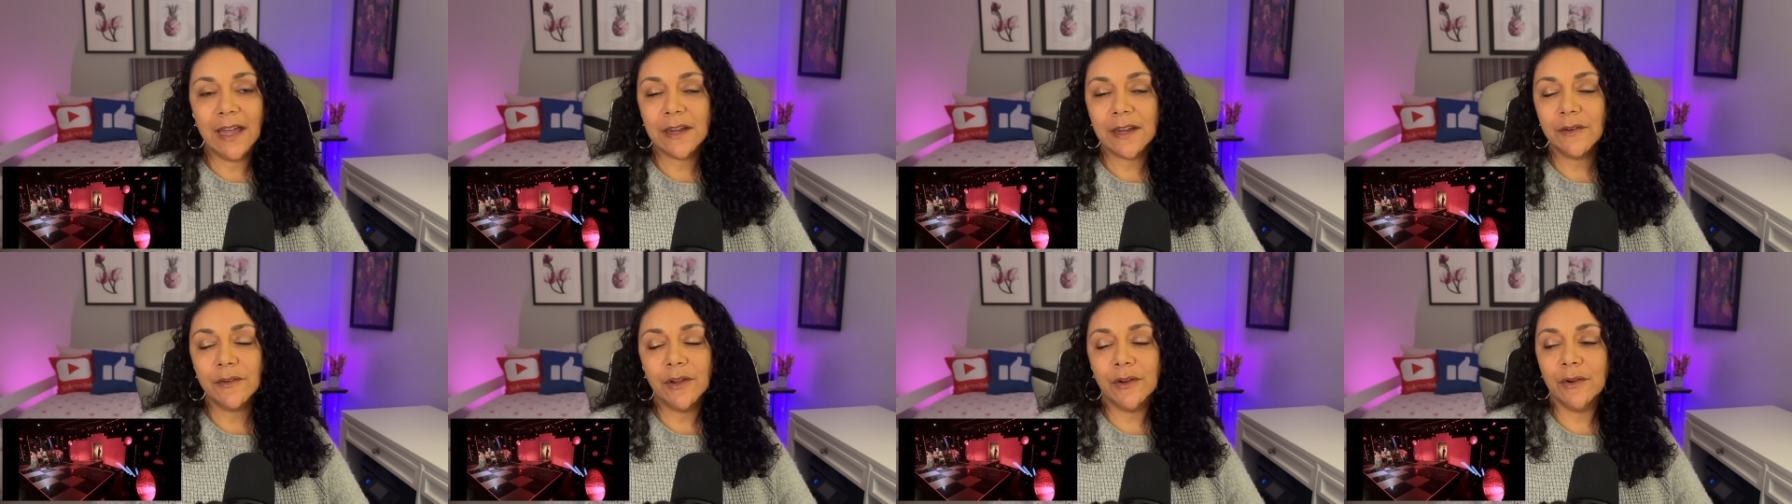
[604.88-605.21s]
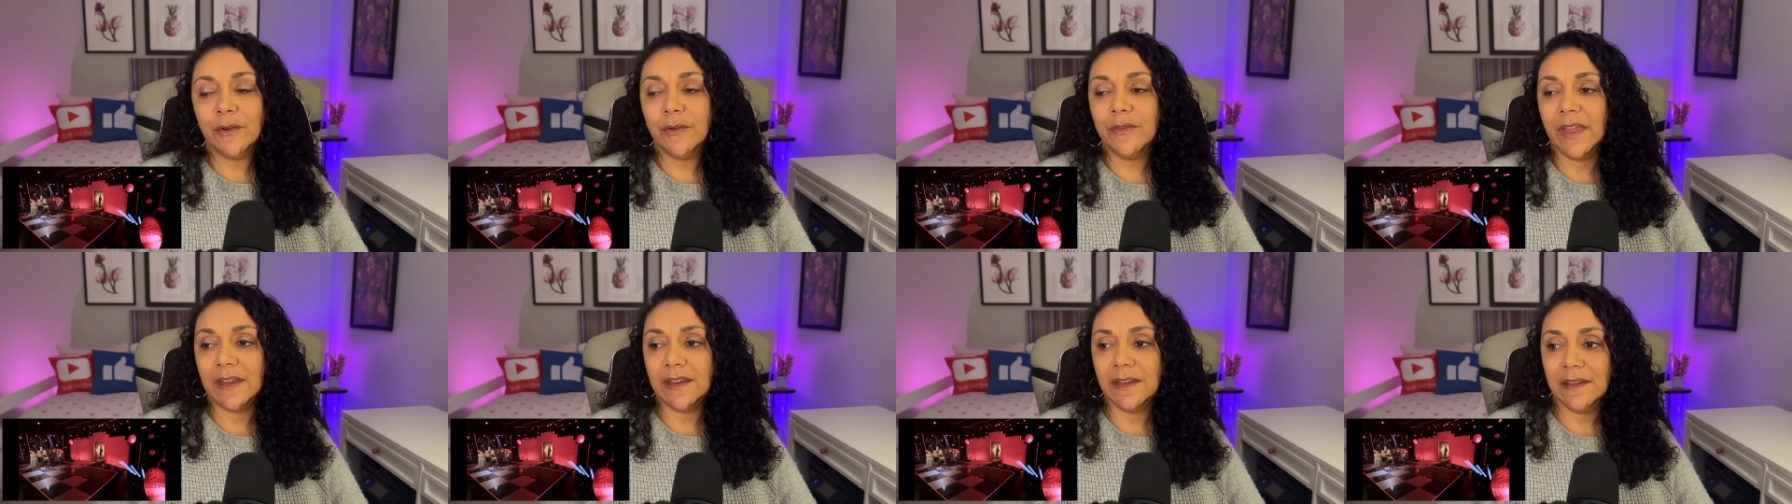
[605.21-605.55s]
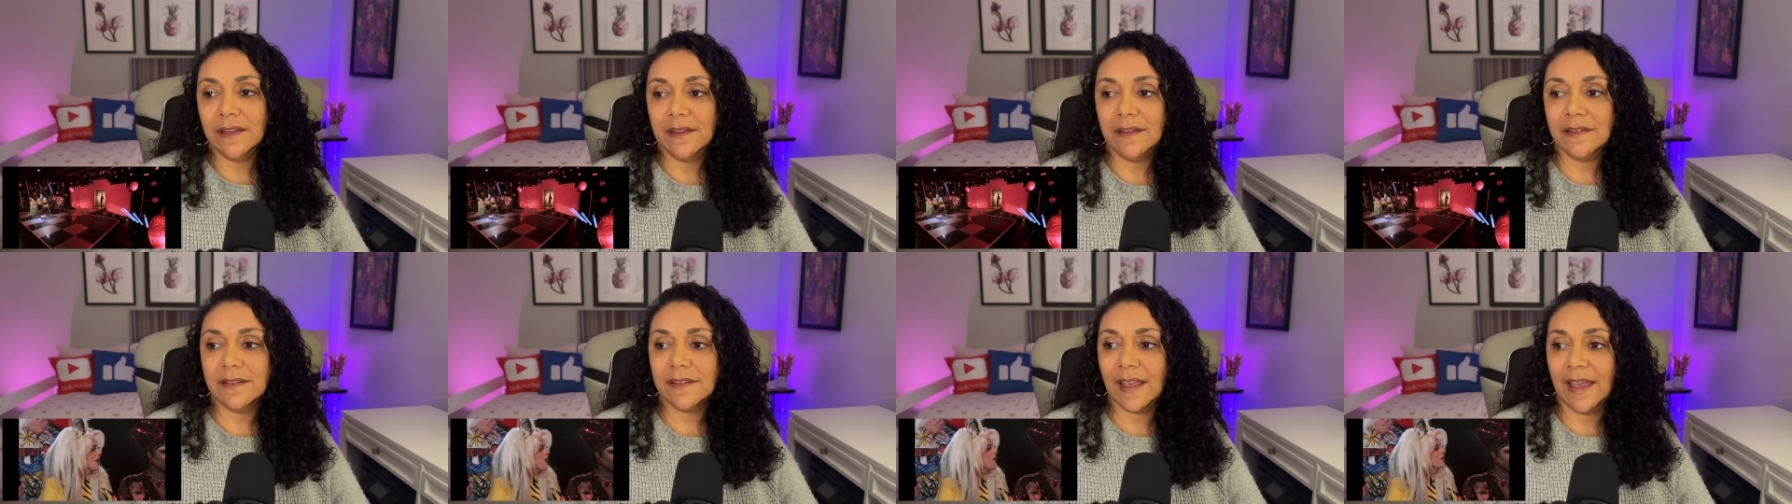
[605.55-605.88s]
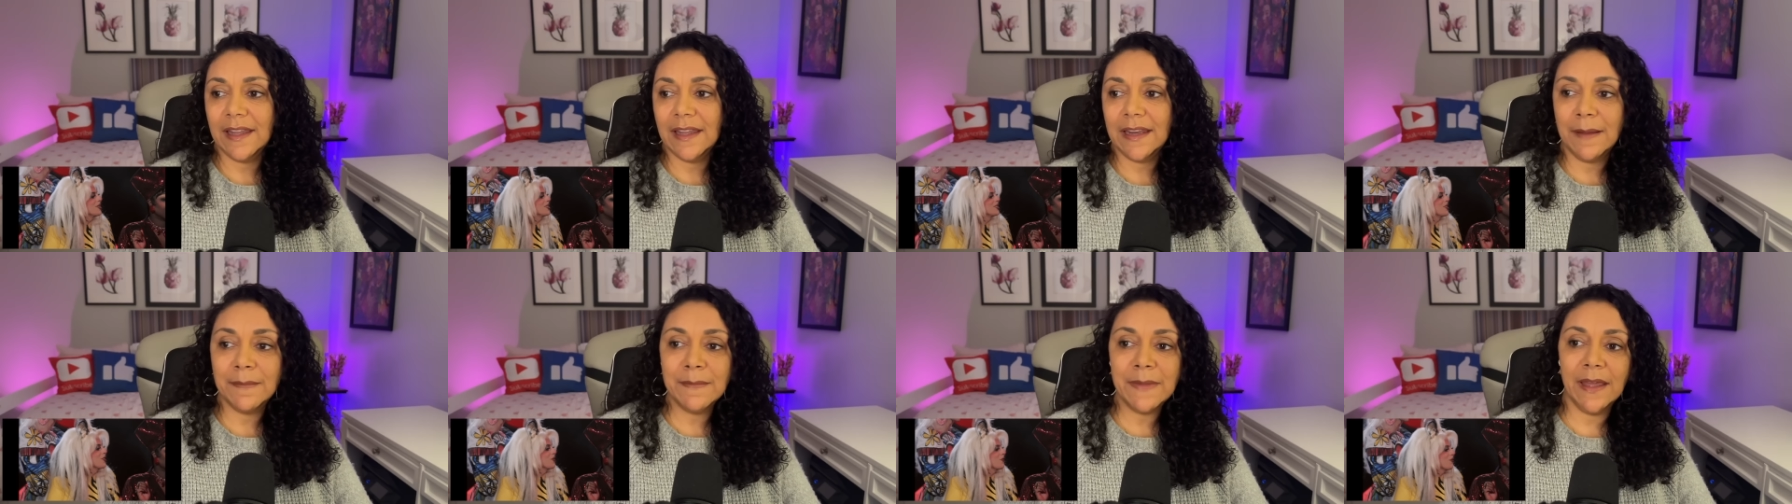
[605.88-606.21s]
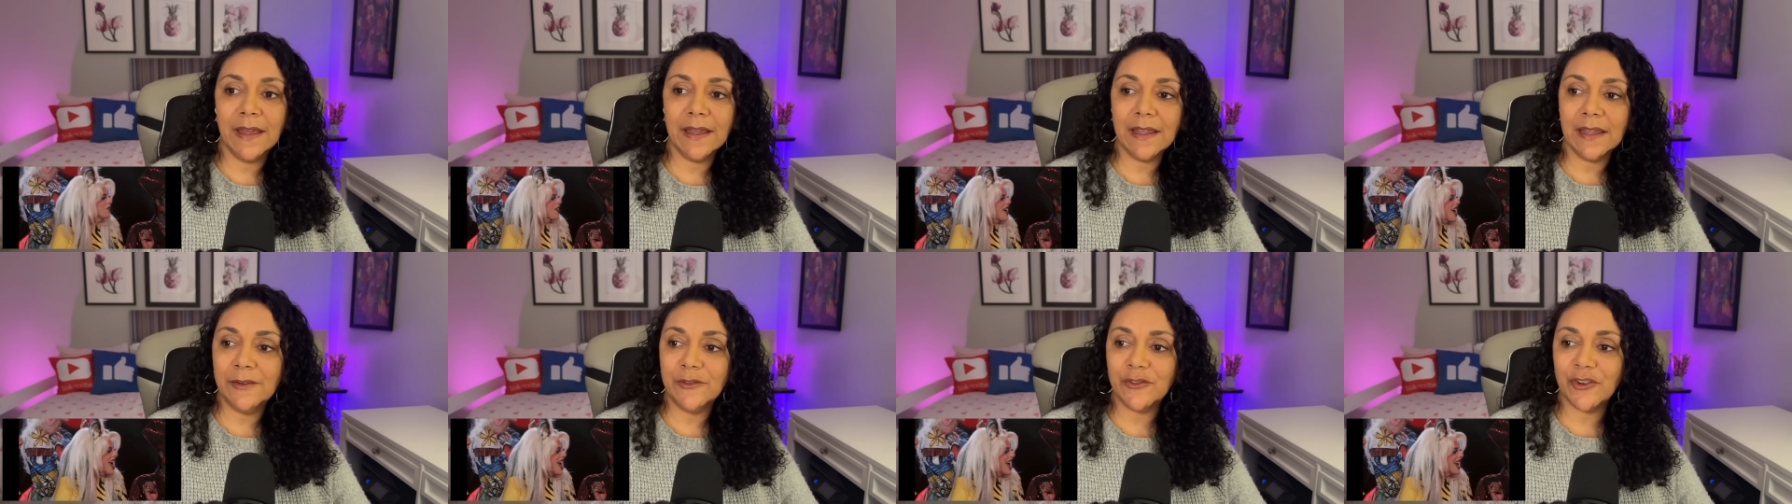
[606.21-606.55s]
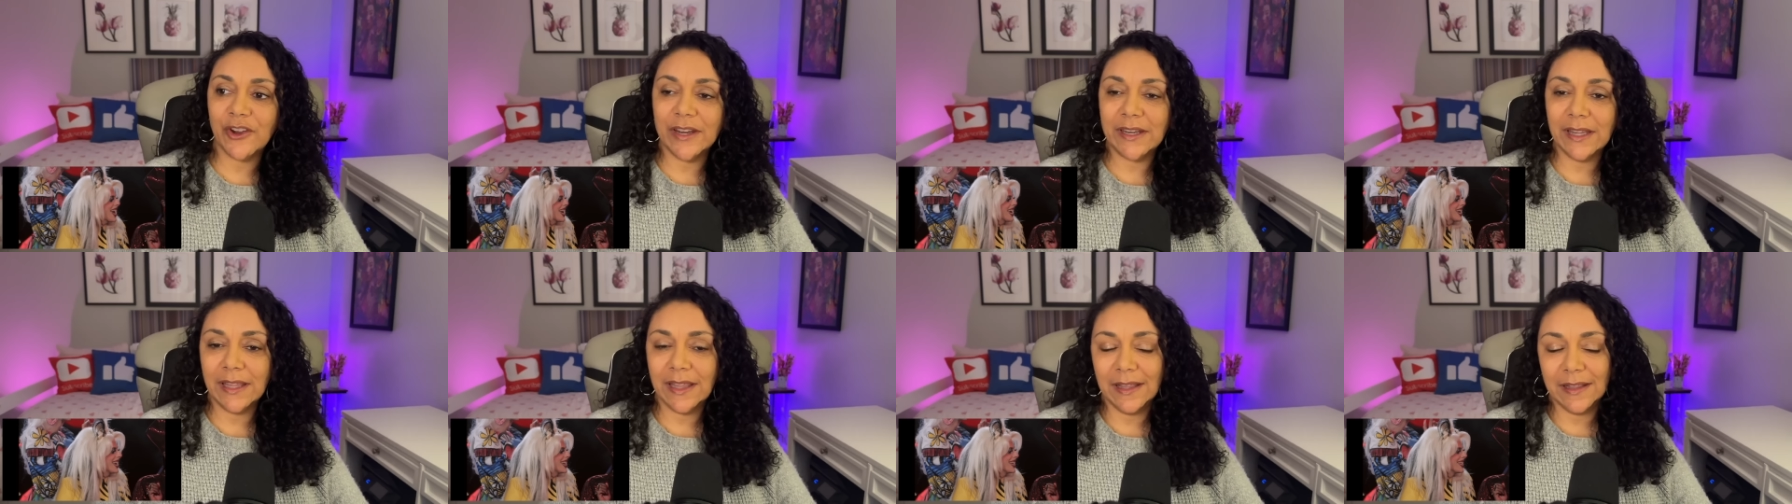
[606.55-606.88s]
don't know who that is, and I'm not going to
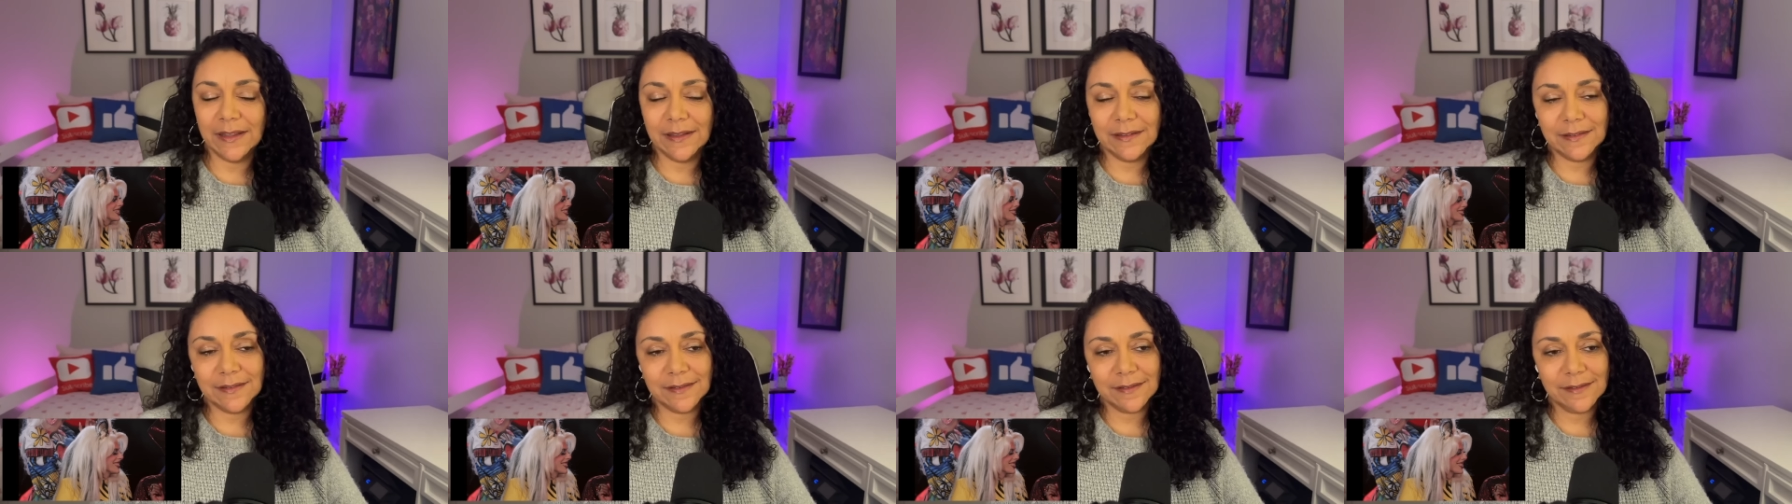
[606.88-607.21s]
try to guess.